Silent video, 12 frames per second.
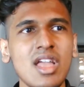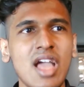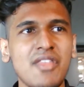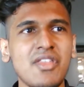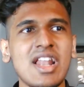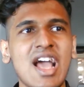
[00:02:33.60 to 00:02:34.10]

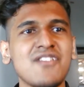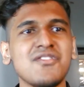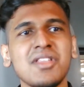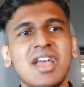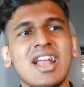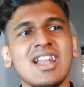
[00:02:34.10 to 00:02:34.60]
And then after
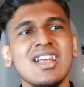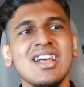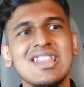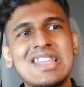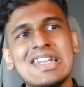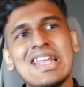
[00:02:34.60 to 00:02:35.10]
that,
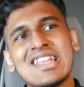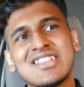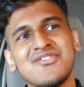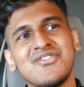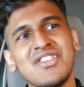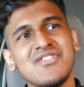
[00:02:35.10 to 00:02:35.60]
the
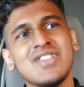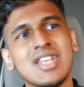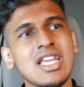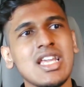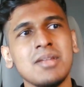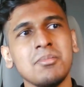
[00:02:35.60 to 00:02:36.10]
next
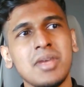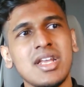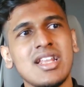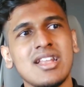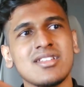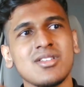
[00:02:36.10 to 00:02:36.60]
15
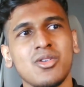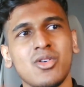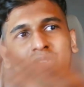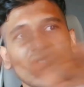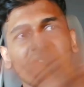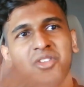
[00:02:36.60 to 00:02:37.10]
minutes
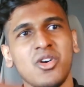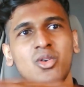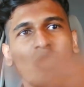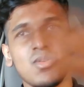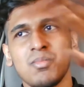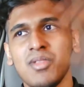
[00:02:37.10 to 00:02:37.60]
or so,
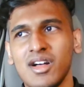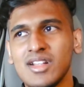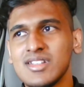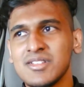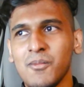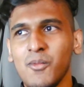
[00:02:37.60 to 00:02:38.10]
or
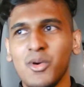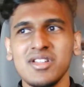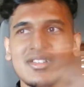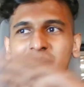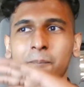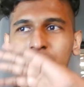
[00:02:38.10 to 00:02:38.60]
plus,
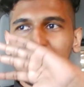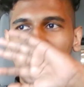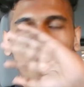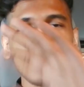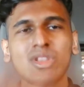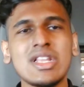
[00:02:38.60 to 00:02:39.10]
was
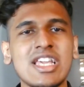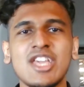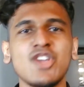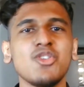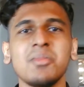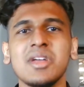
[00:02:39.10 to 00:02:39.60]
only
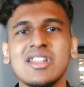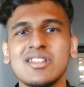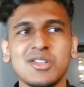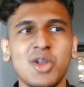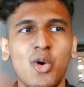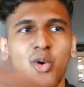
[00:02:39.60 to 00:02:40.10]
humans,
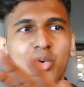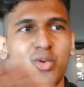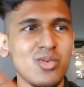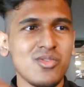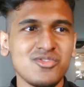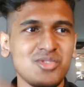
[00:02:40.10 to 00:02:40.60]

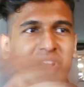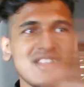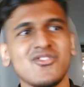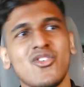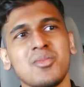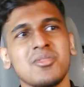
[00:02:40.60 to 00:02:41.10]
no
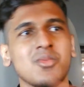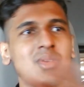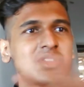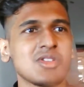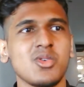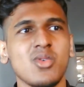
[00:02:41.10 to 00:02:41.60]
Transformer
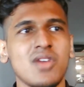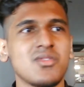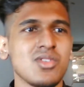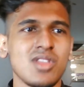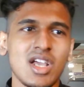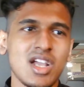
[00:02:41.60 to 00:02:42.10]

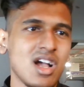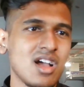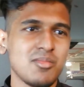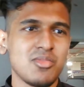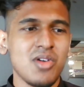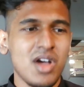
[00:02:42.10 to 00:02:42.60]
whatsoever. Like,
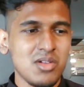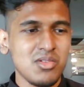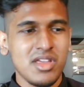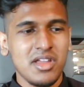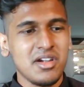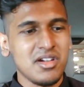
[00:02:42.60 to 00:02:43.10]
bro, I
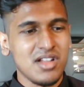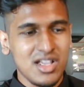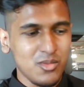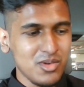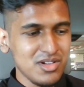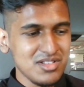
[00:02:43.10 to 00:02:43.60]
don't care. Like,
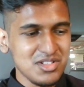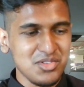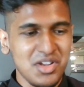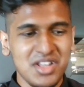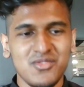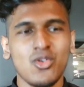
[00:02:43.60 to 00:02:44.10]
where's the
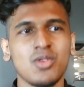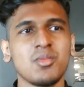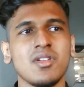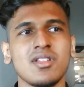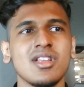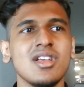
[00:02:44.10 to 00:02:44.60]

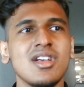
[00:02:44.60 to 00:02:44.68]
Transformers?